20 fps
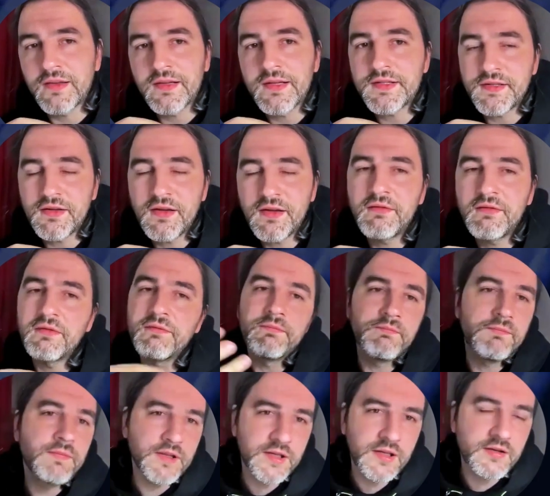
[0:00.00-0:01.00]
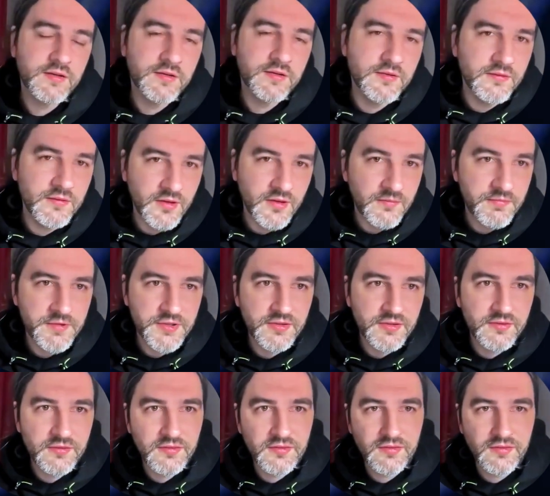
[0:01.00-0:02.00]
unless you have a good
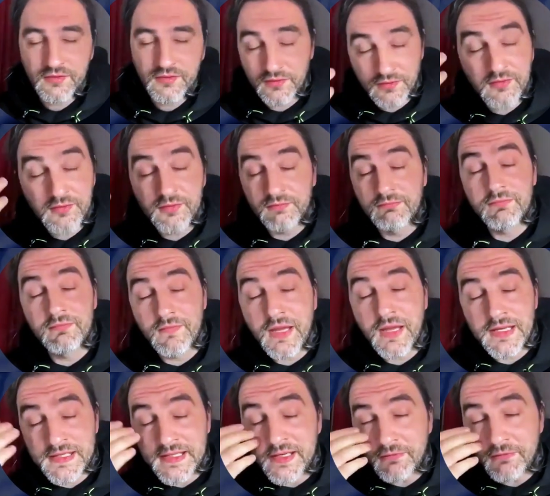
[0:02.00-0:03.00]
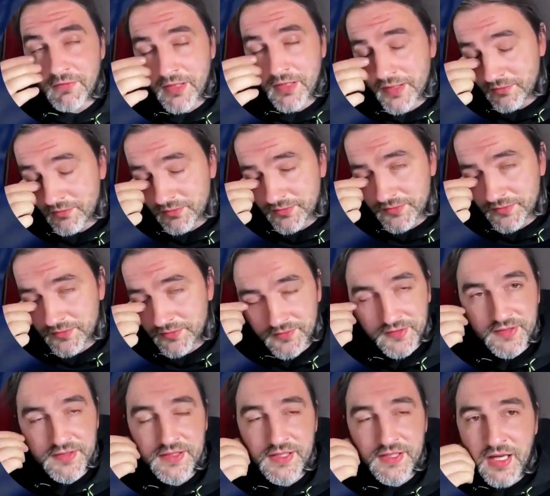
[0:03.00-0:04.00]
option, a good idea why you're
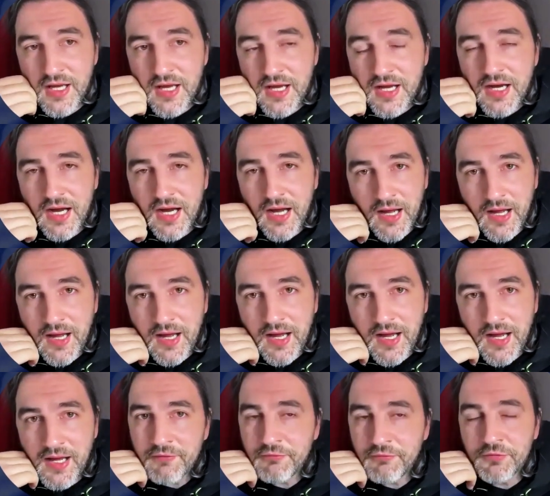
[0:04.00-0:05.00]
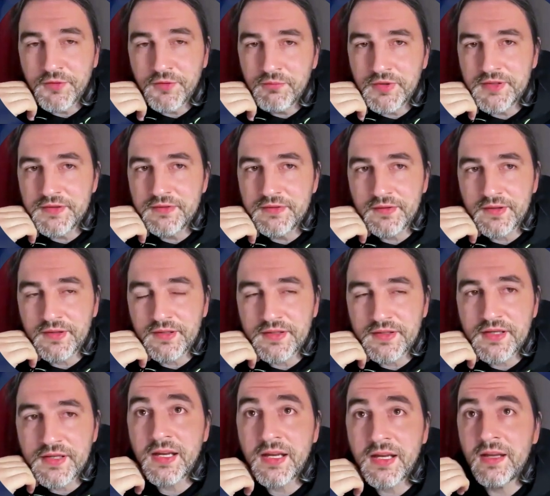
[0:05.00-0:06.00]
doing this, I wouldn't be doing
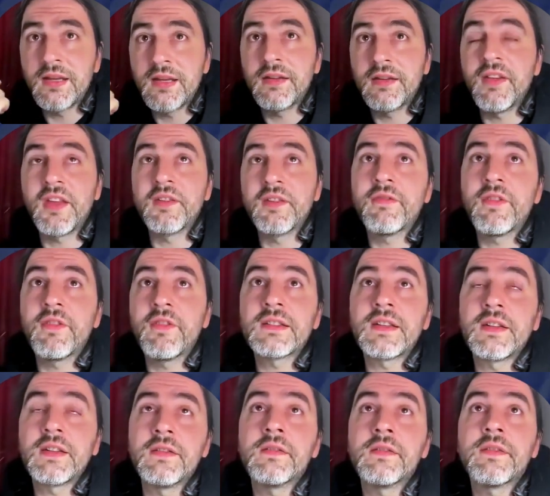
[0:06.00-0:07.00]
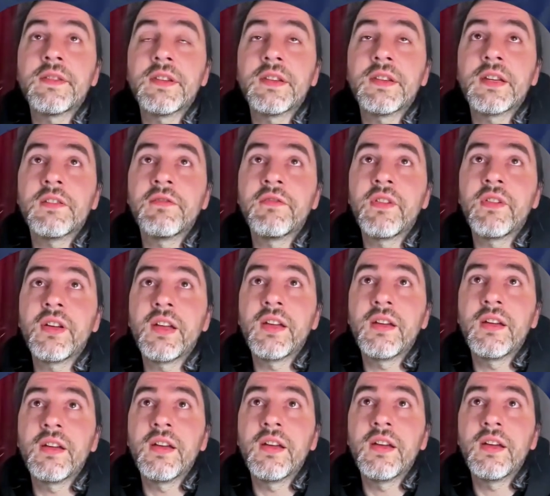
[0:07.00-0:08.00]
this. In fact, I don't think I've
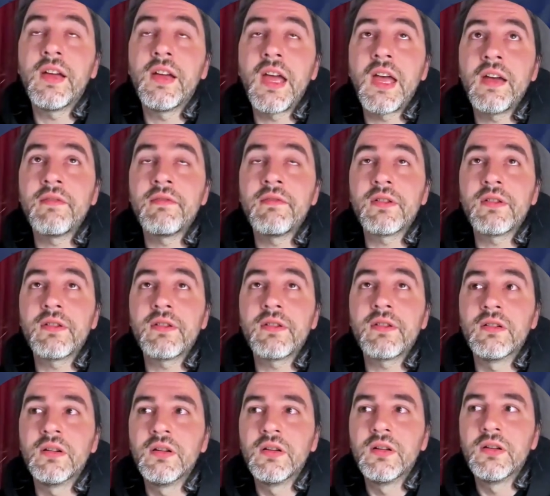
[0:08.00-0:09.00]
ever